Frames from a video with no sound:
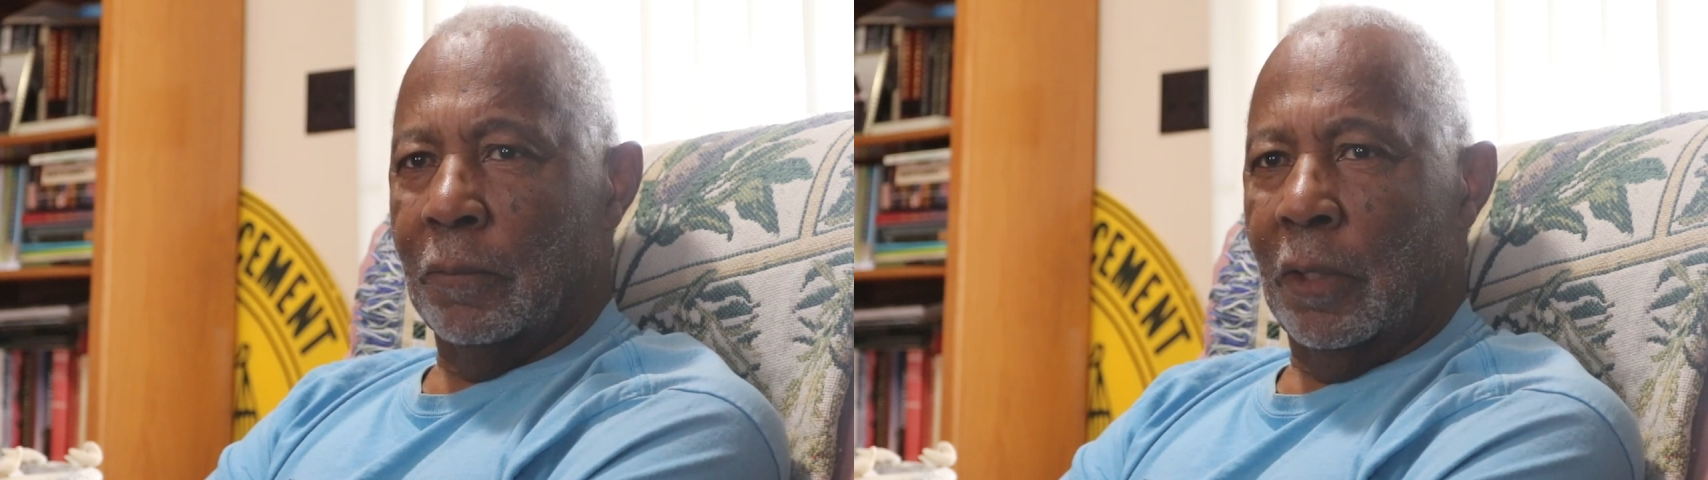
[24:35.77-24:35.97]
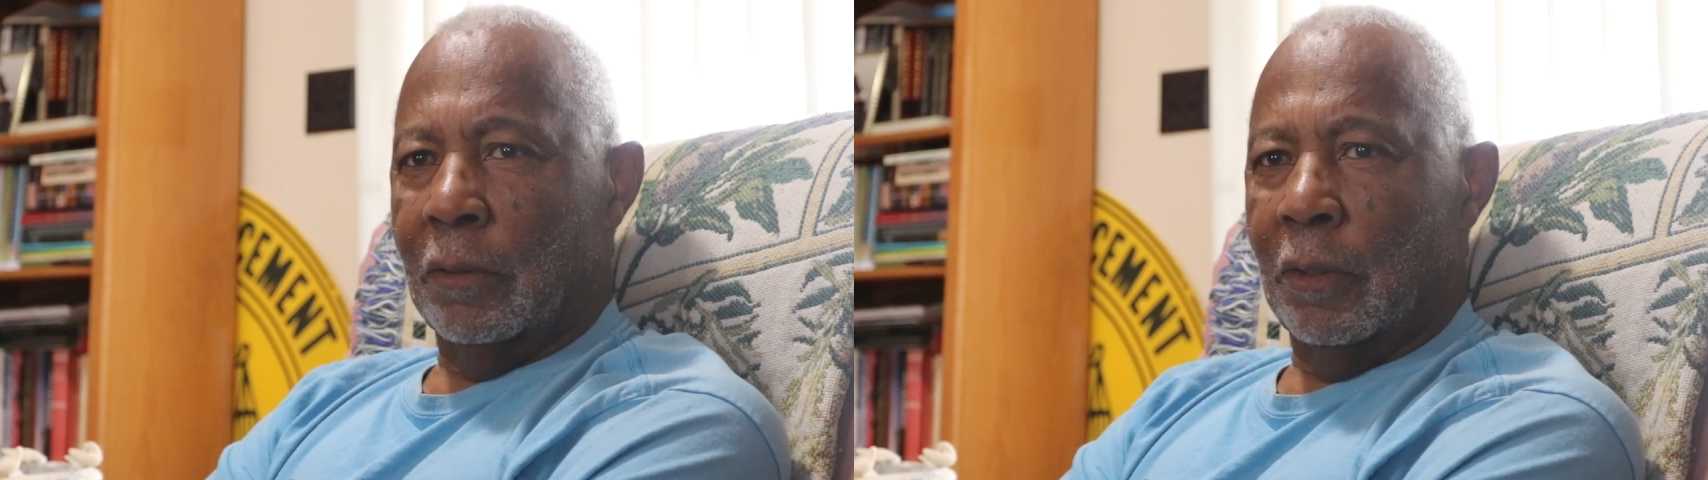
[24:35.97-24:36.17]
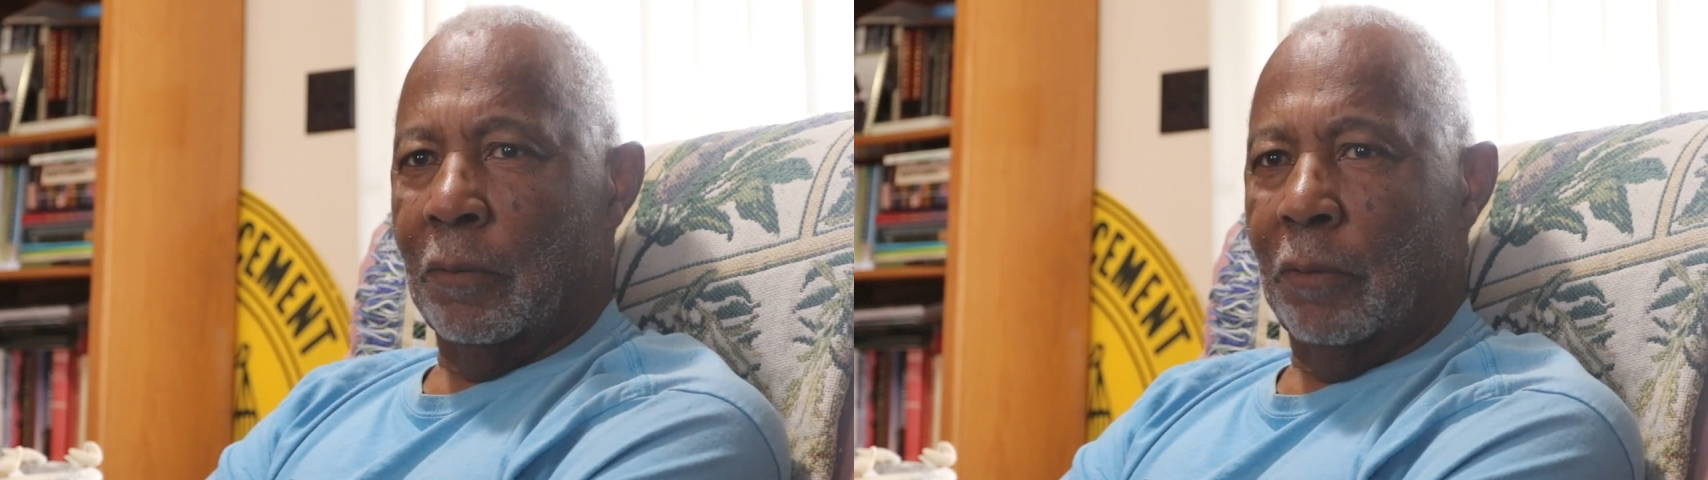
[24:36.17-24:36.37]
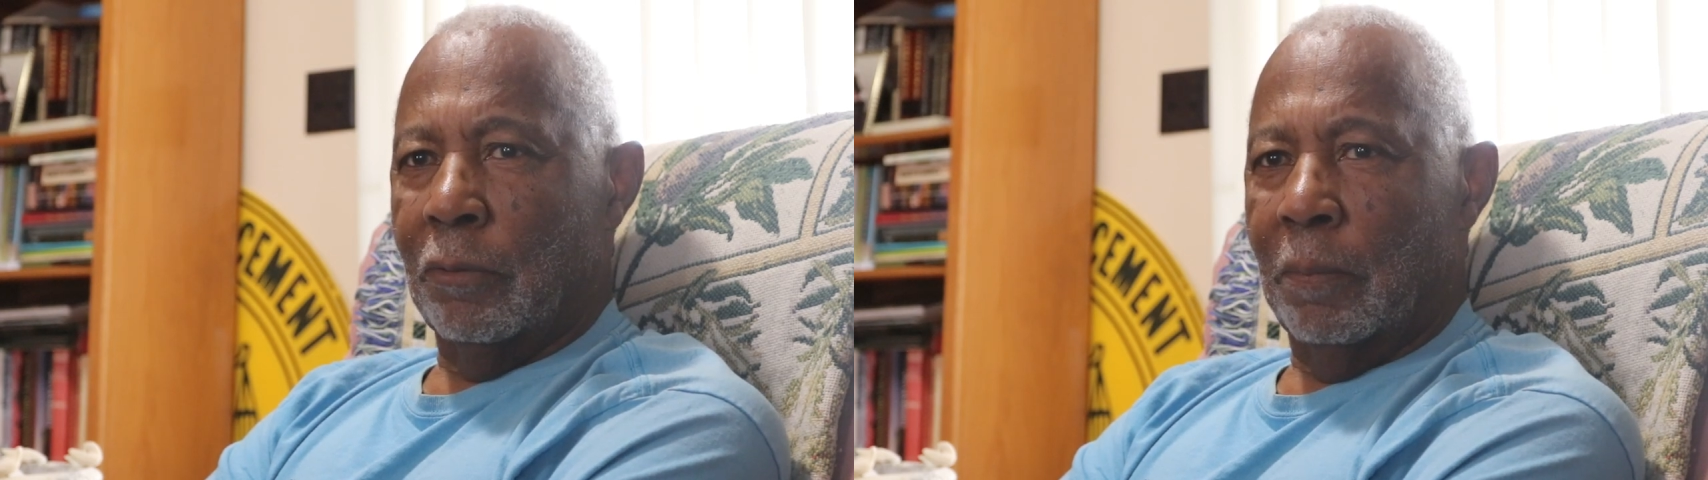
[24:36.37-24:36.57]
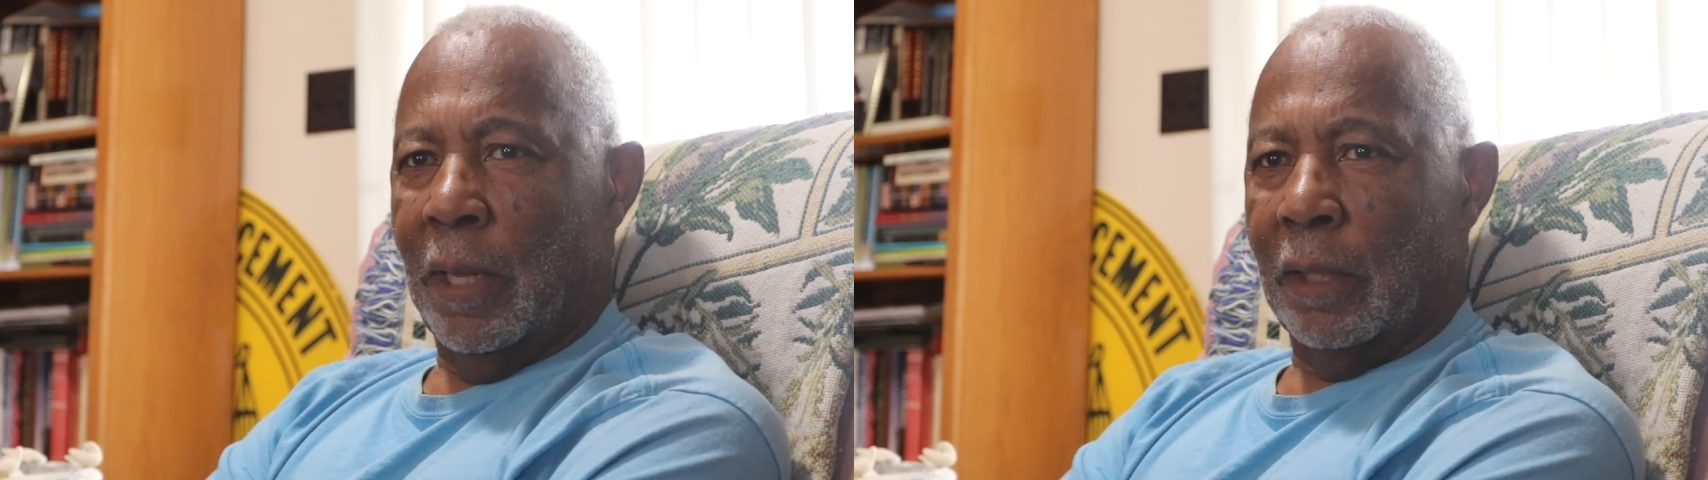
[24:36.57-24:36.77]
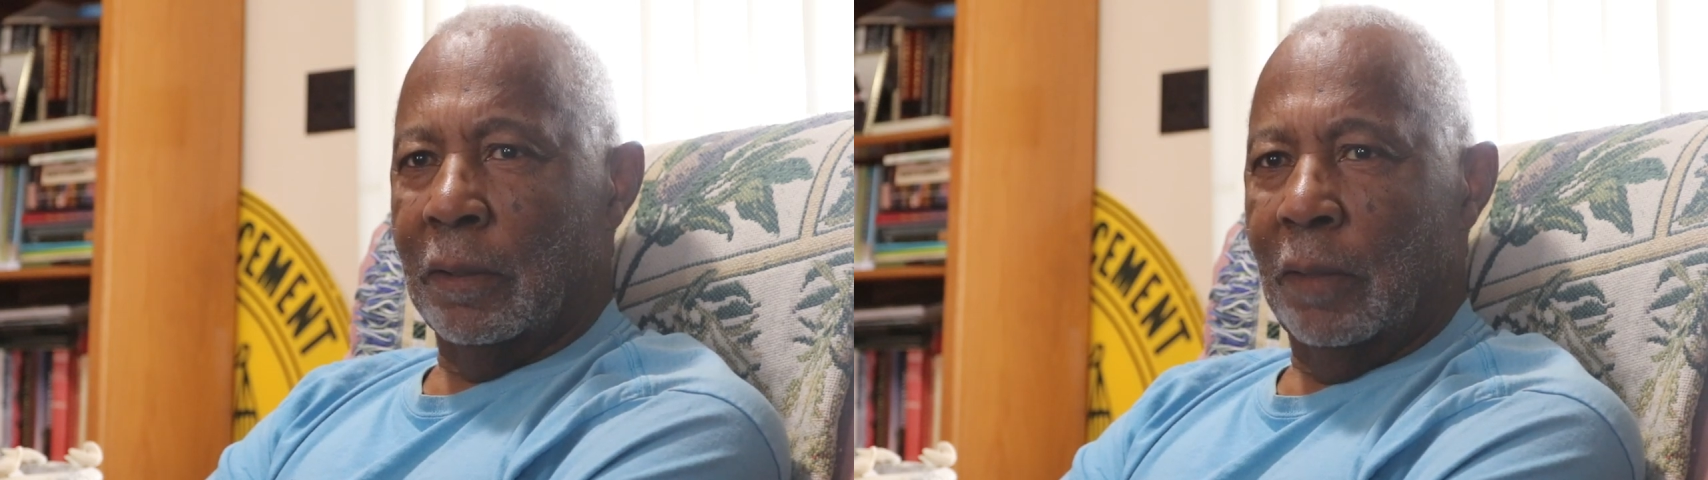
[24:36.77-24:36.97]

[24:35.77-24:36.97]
That was a black